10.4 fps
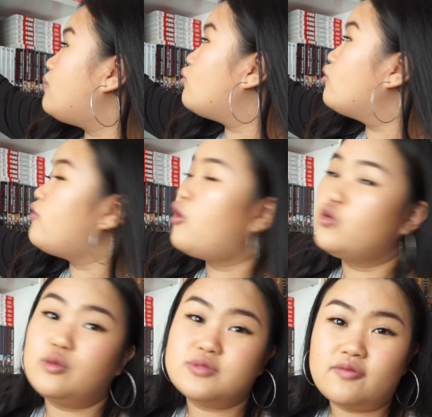more
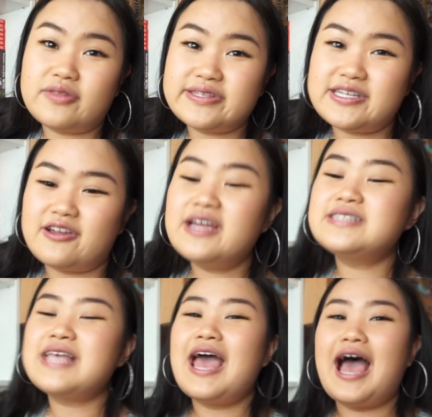volumes of the
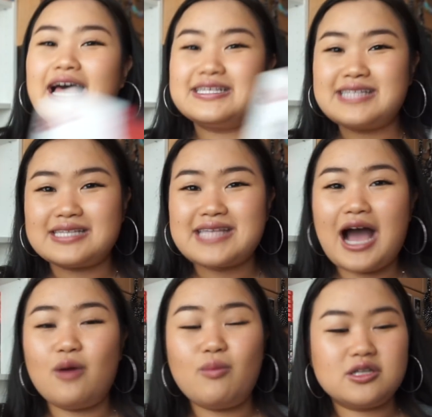series as that's
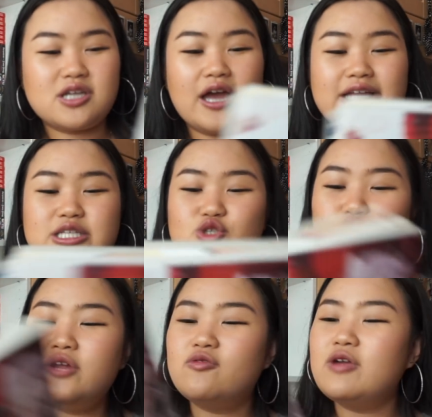how much I
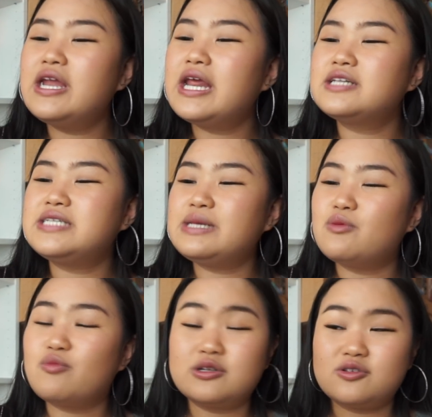enjoyed reading
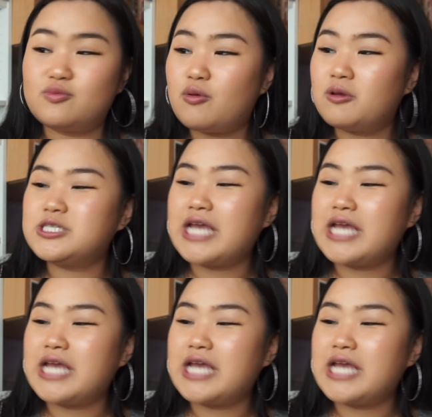Demon Prince of Momochi